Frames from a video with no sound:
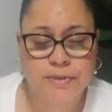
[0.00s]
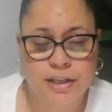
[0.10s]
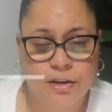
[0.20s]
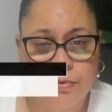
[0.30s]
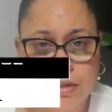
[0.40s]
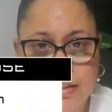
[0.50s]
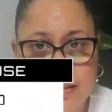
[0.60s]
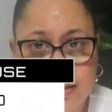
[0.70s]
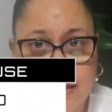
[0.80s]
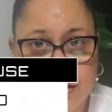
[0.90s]
Tailwind
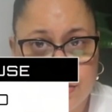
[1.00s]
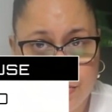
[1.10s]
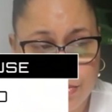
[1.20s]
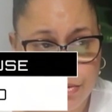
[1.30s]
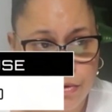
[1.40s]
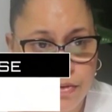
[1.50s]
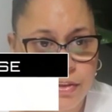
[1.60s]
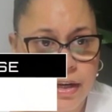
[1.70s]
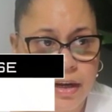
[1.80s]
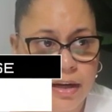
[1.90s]
is a tool
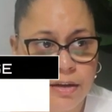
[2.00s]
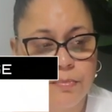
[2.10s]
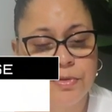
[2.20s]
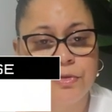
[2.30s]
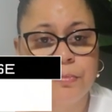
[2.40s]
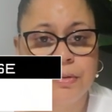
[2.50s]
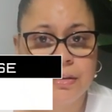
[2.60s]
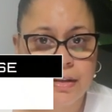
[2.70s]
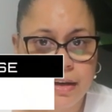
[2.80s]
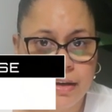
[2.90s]
that helps you
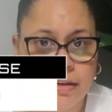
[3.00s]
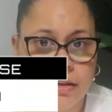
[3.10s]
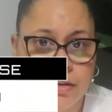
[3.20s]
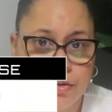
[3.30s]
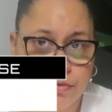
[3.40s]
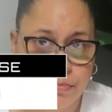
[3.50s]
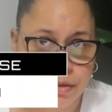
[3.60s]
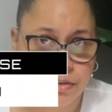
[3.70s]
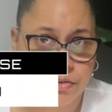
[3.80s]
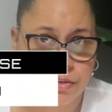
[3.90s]
plan your
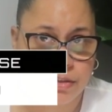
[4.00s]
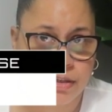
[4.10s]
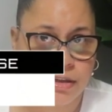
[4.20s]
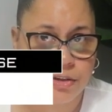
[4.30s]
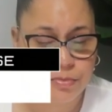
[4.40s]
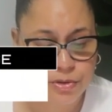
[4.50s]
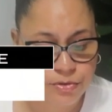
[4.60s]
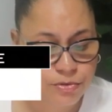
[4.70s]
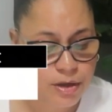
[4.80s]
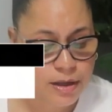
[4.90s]
Pinterest. It helps
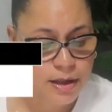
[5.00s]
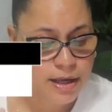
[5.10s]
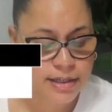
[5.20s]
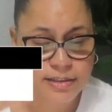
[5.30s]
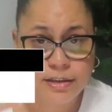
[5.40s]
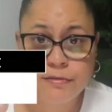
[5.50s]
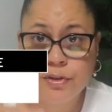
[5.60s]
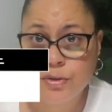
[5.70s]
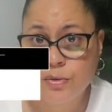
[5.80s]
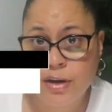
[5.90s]
you, instead of
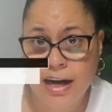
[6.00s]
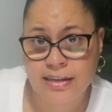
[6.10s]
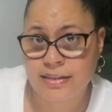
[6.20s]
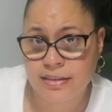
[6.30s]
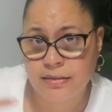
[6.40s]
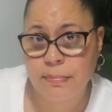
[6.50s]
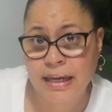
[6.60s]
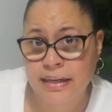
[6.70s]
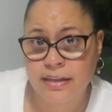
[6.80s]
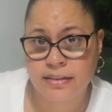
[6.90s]
you constantly
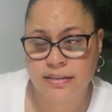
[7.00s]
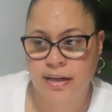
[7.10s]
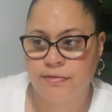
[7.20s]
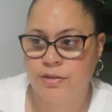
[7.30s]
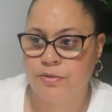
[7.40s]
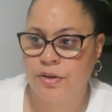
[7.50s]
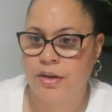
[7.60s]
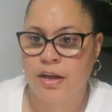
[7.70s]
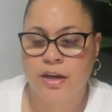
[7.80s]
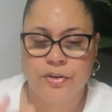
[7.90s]
pinning stuff to
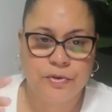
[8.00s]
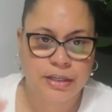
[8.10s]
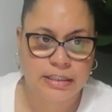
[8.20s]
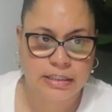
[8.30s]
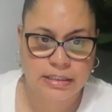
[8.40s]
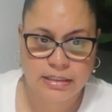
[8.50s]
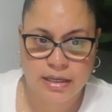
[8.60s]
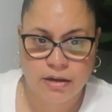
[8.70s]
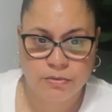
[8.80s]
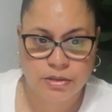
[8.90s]
it, you can sit
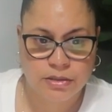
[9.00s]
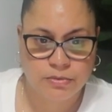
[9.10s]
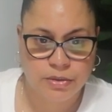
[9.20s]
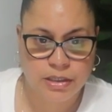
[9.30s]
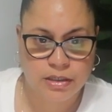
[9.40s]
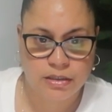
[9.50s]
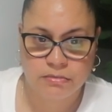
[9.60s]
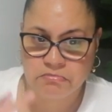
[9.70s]
down once a week,